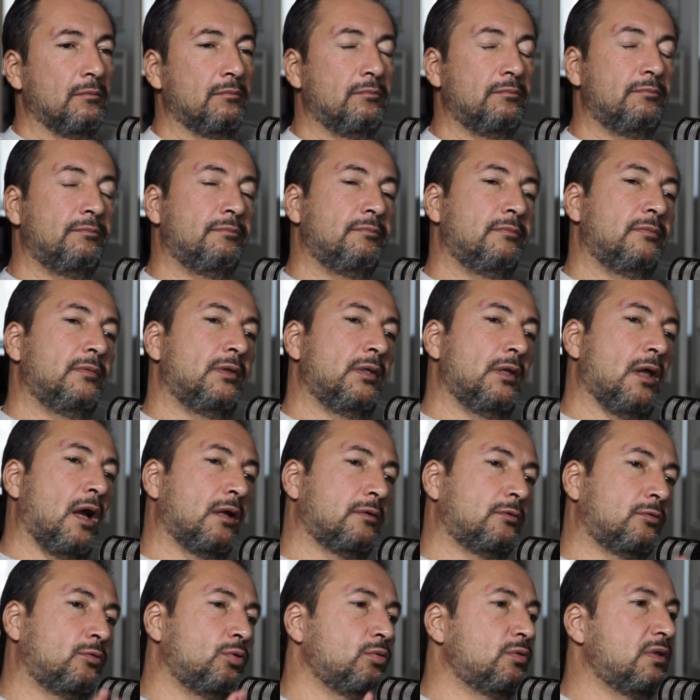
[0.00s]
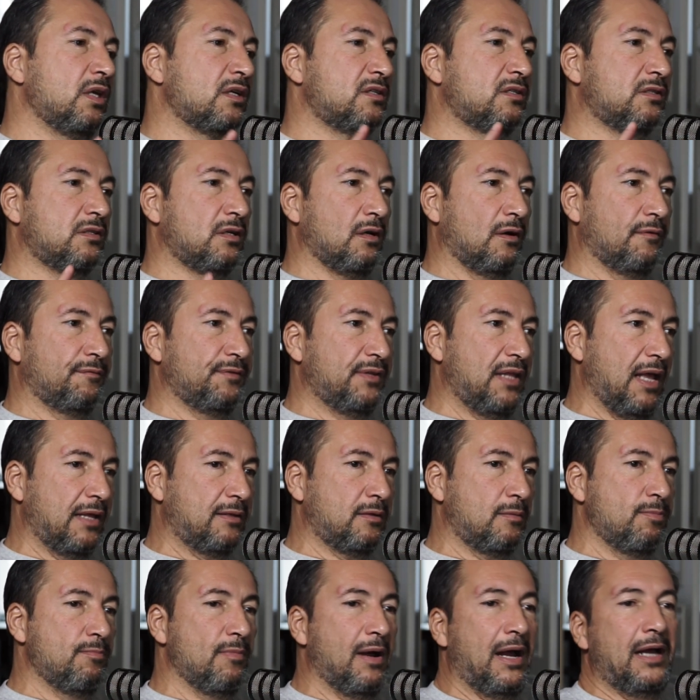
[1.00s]
Not to deserve
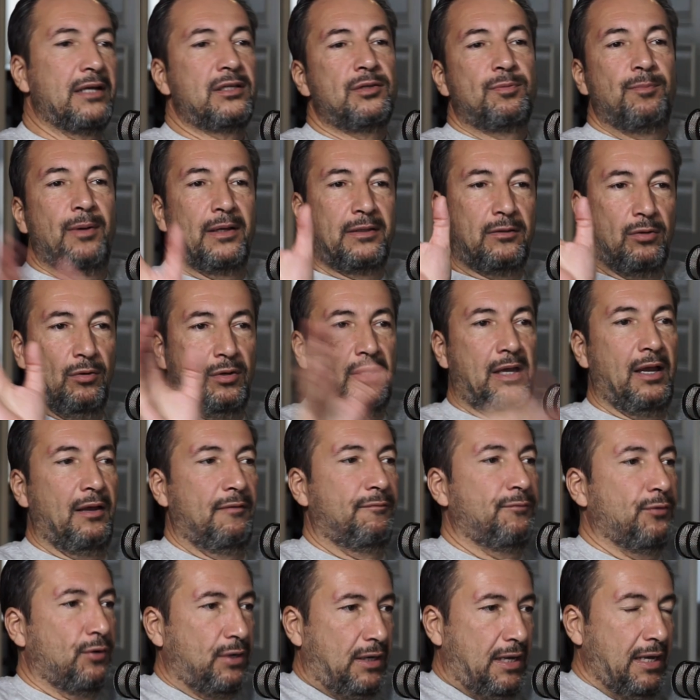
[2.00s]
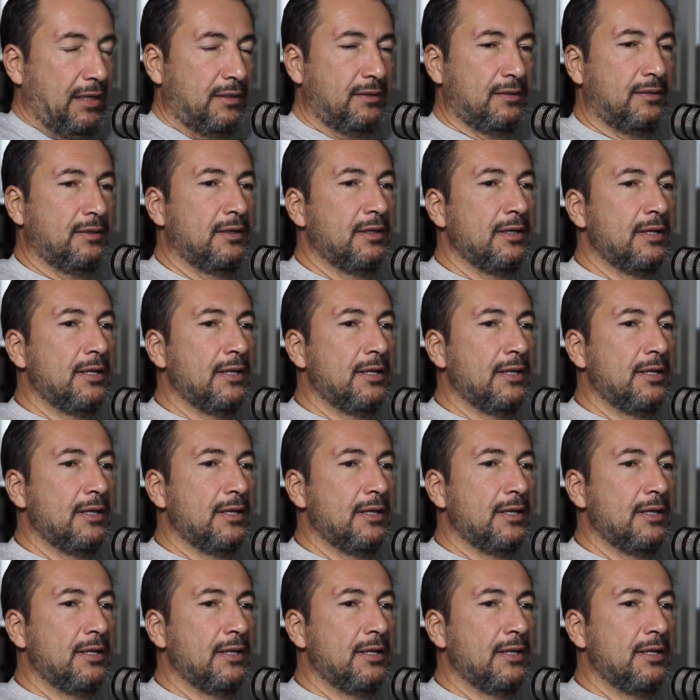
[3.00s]
that much, but okay, forget.